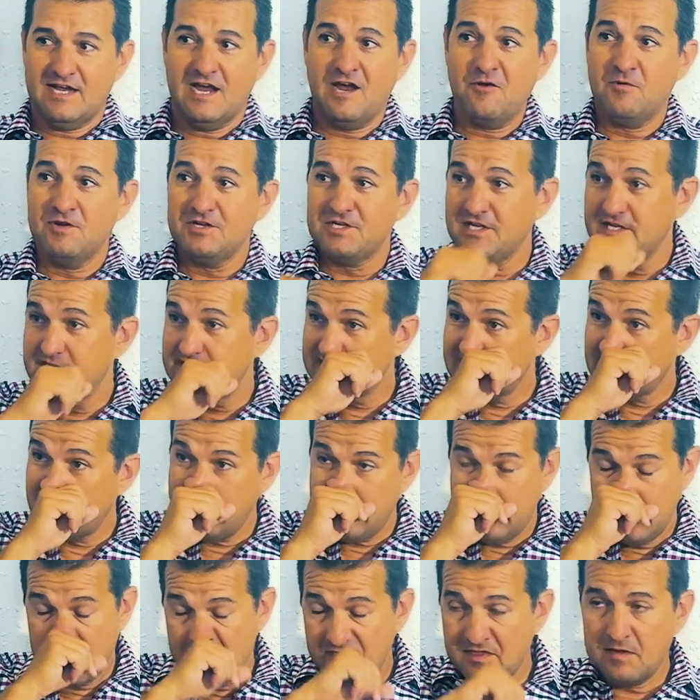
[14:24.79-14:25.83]
I want you to study
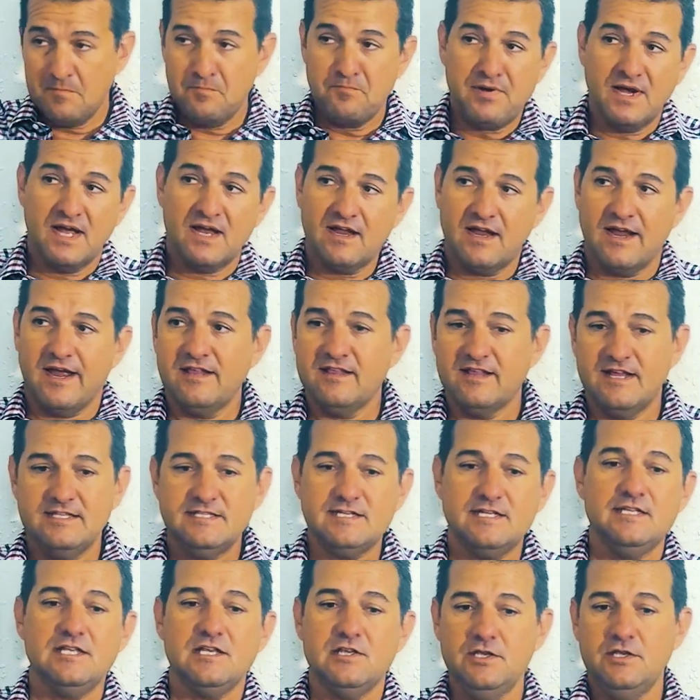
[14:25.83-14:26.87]
nothing but guidelines
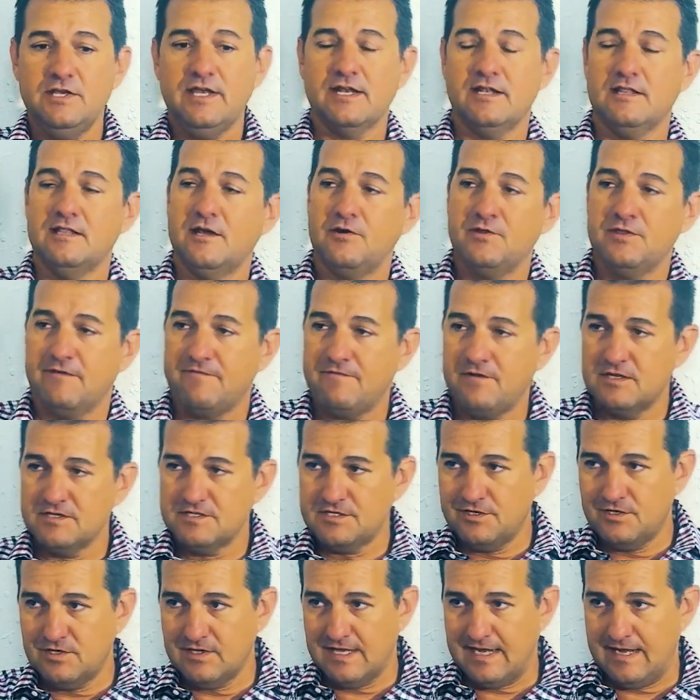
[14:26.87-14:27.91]
until you get a loan that falls
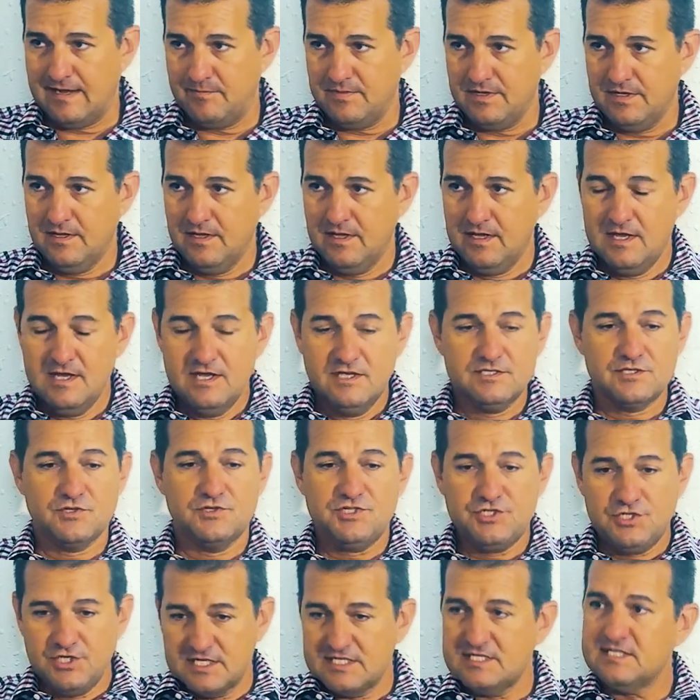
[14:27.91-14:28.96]
in your lap. So it's
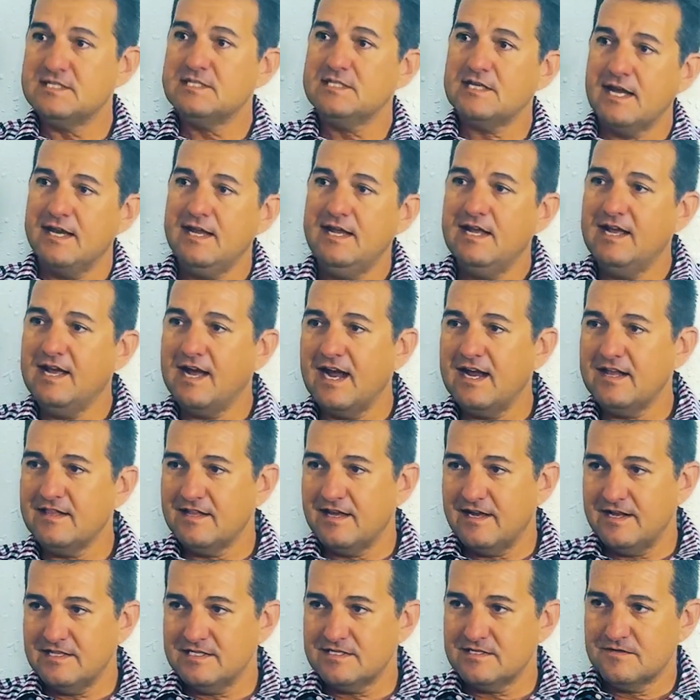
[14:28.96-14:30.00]
just study
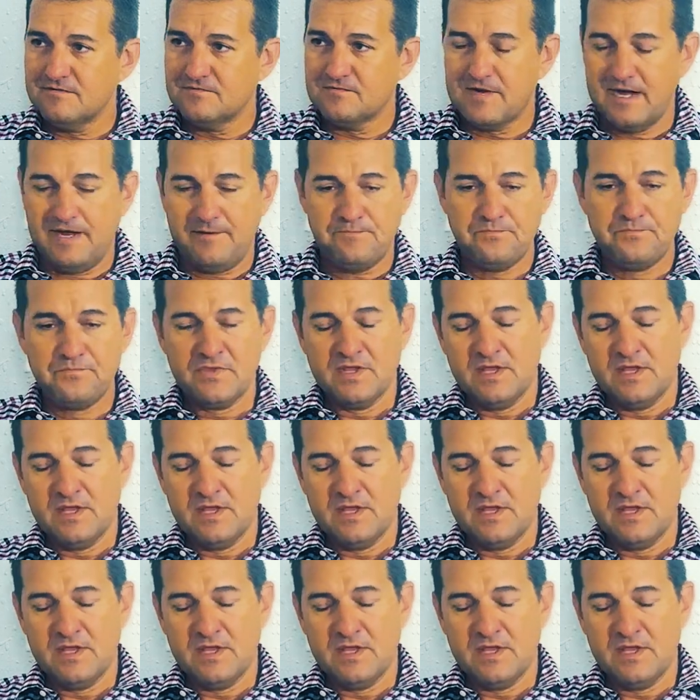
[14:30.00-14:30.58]
guidelines, right? Yeah.